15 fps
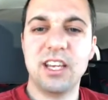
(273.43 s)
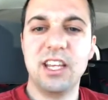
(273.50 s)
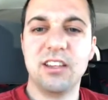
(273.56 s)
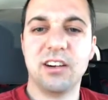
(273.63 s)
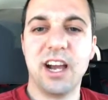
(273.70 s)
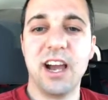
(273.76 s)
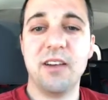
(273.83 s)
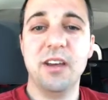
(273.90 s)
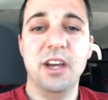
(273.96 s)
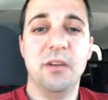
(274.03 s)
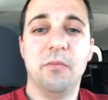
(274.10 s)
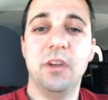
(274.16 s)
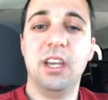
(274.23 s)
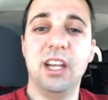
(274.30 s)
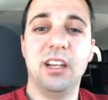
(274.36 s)
Either I
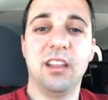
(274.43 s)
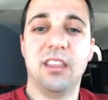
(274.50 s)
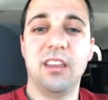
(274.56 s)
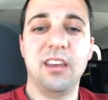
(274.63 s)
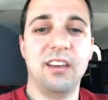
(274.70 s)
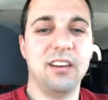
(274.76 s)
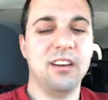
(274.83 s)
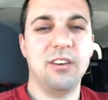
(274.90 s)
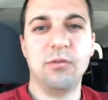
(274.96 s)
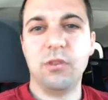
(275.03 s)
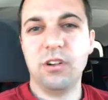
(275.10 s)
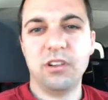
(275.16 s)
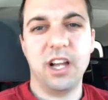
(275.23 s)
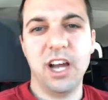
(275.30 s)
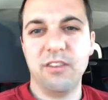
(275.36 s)
begin to think, oh,
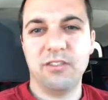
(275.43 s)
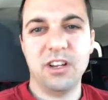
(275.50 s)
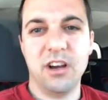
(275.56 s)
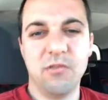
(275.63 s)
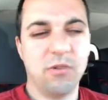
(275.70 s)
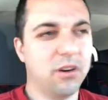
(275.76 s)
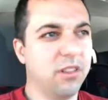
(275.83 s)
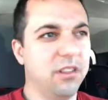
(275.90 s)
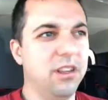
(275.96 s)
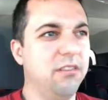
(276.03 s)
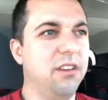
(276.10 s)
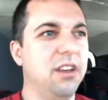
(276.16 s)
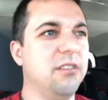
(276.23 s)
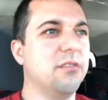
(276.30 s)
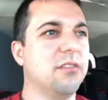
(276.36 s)
well, life's not worth
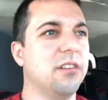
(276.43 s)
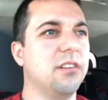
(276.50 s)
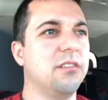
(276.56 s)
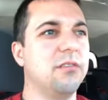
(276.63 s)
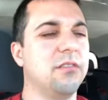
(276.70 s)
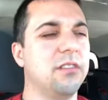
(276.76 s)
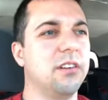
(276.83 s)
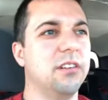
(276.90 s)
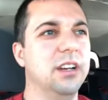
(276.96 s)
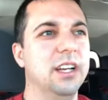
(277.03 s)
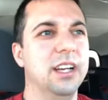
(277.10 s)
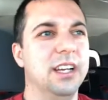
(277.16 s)
living, or